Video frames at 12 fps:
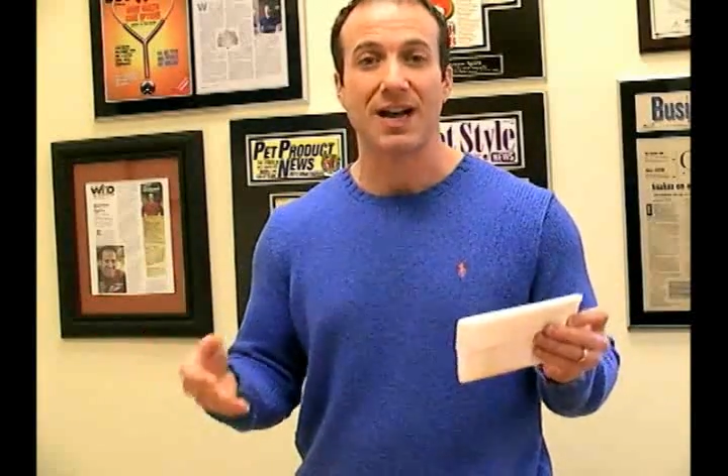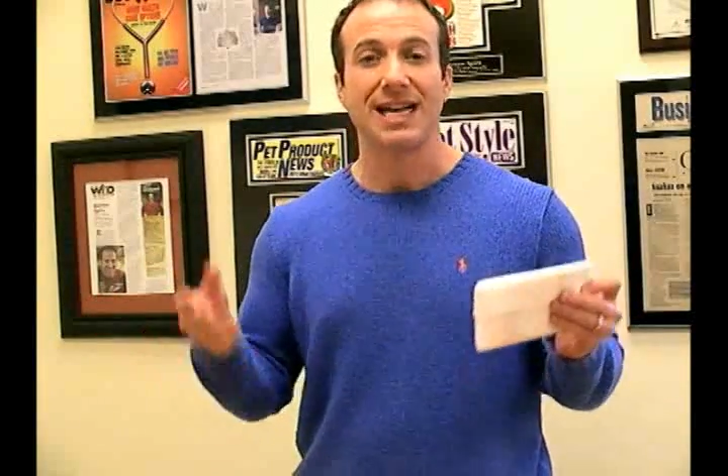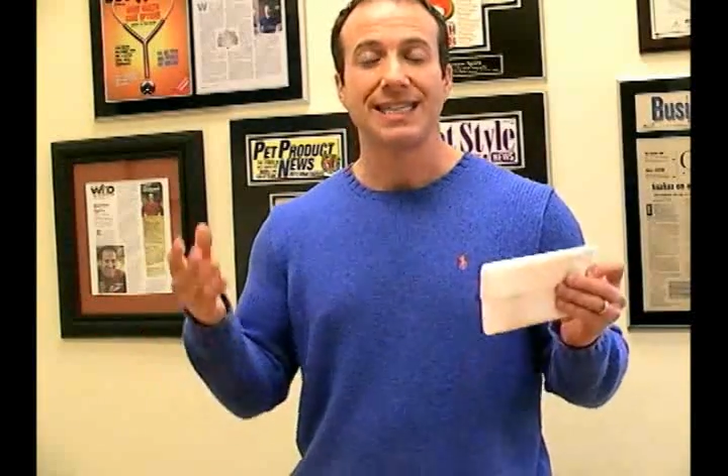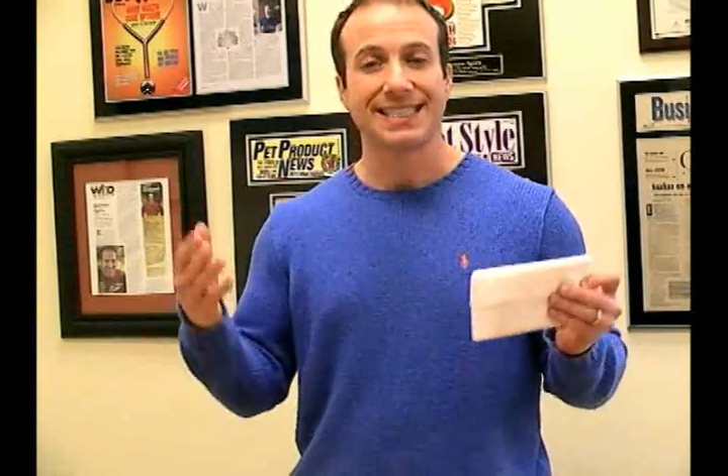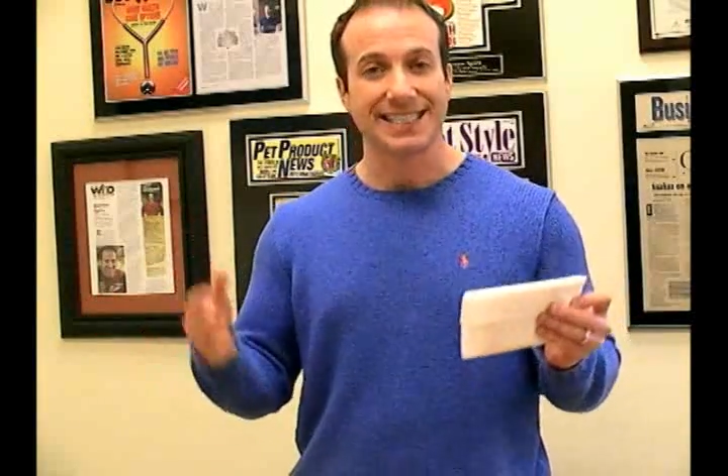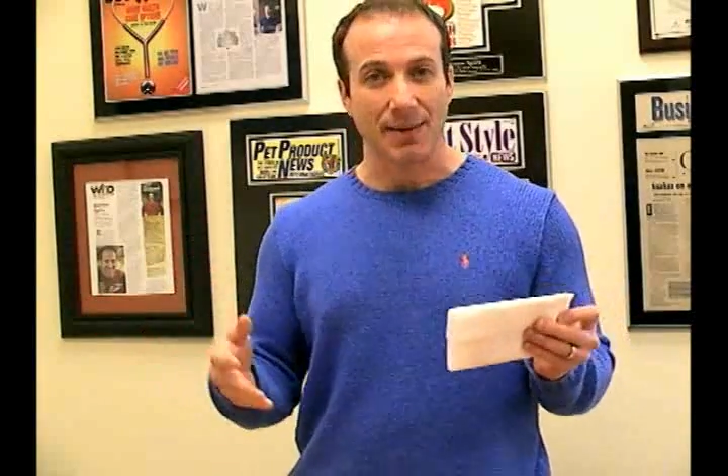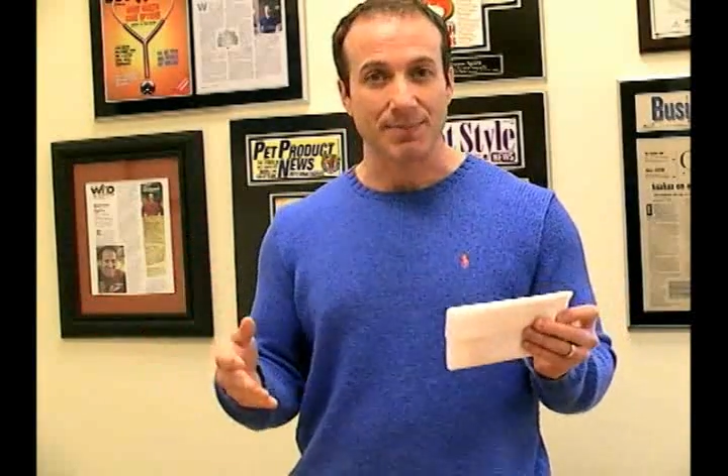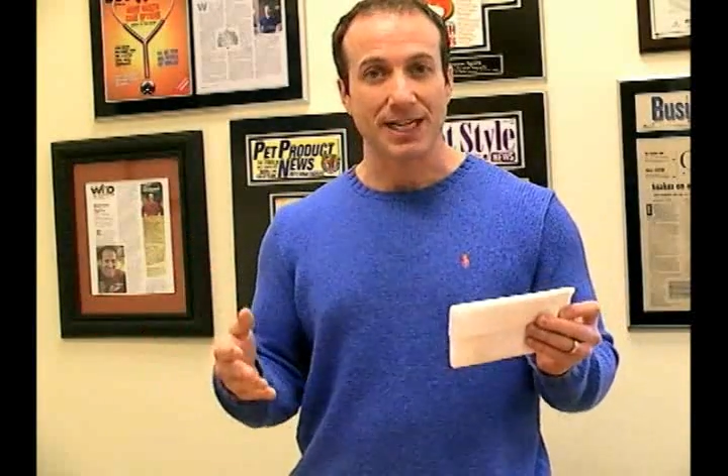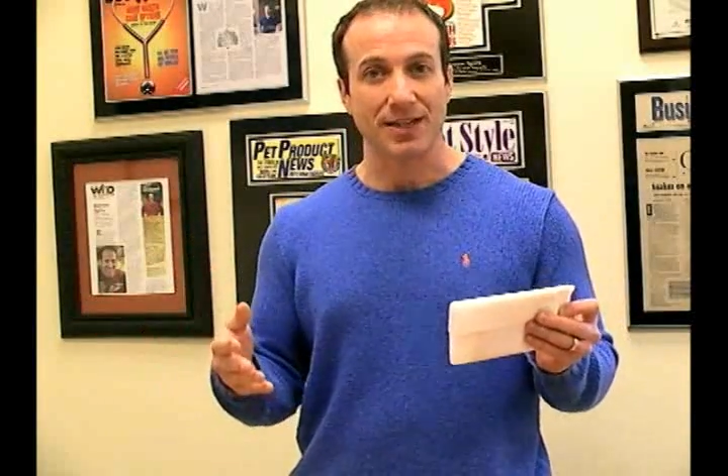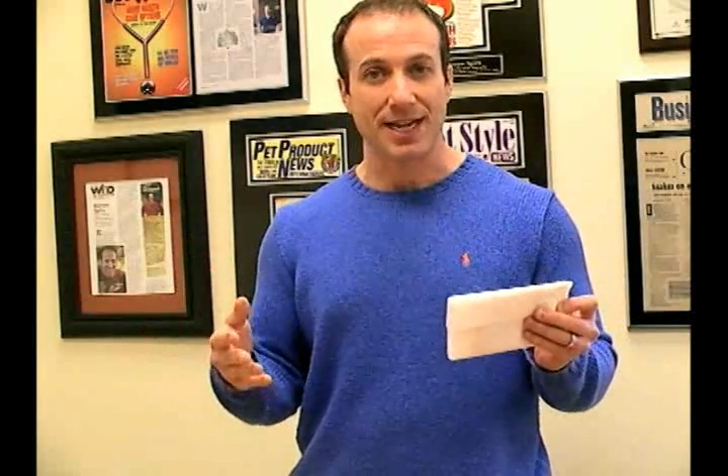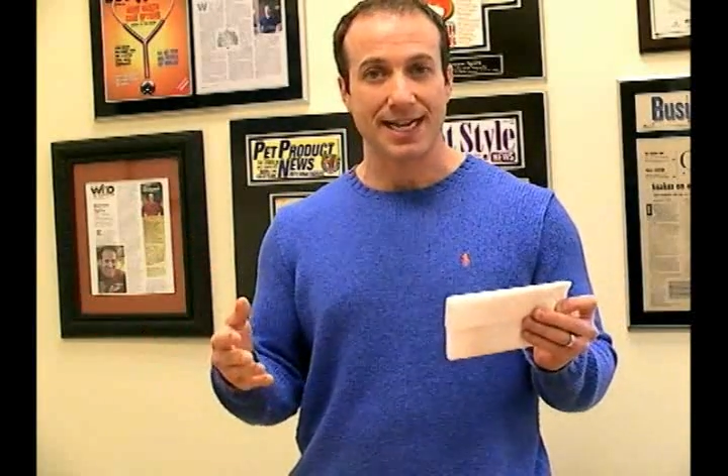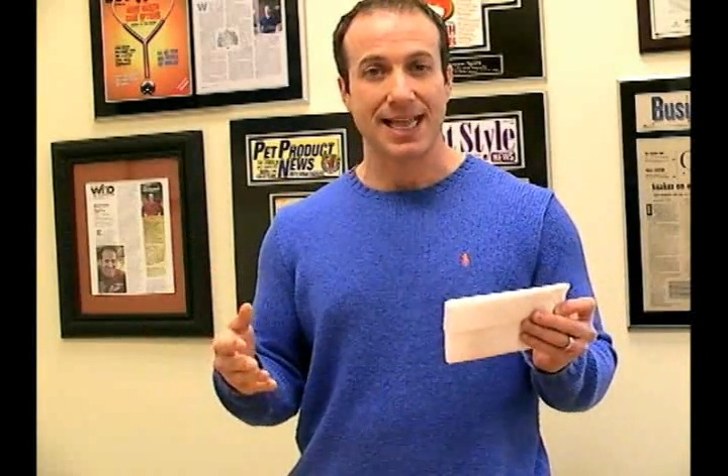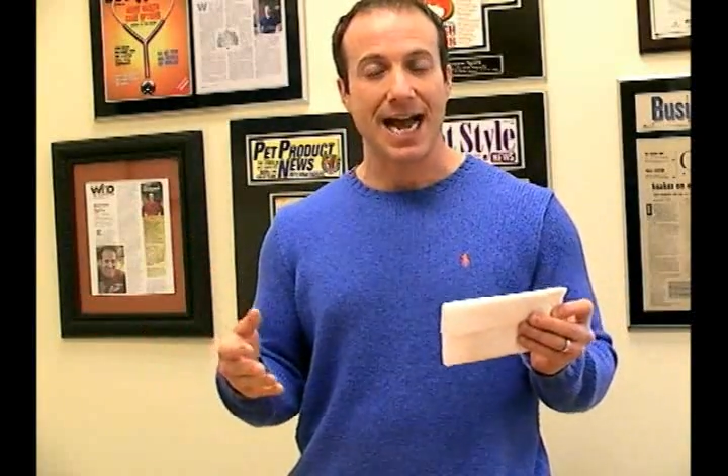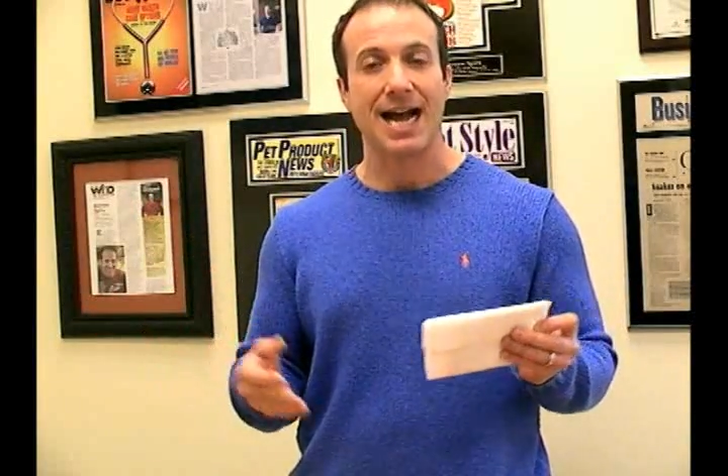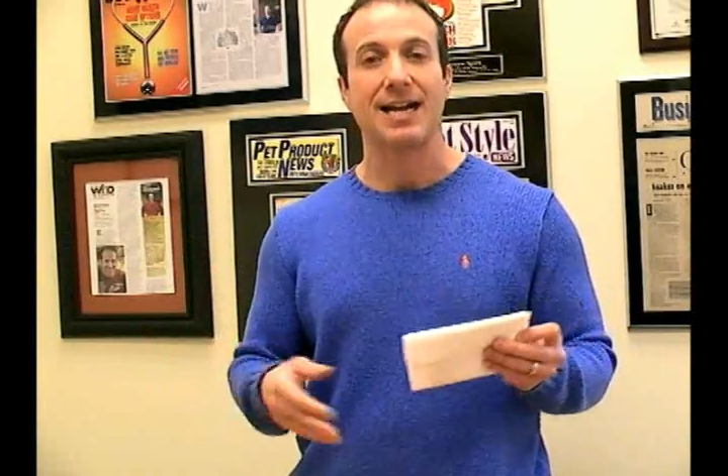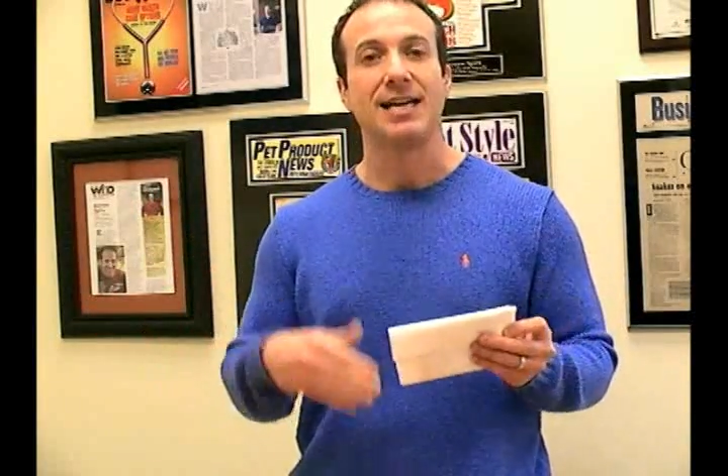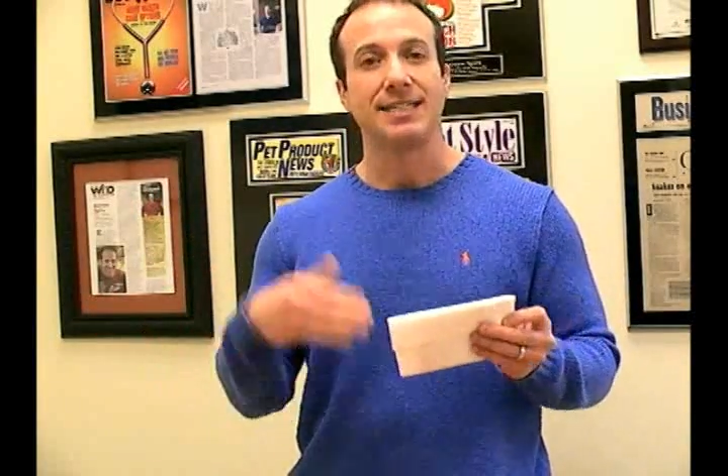something like that.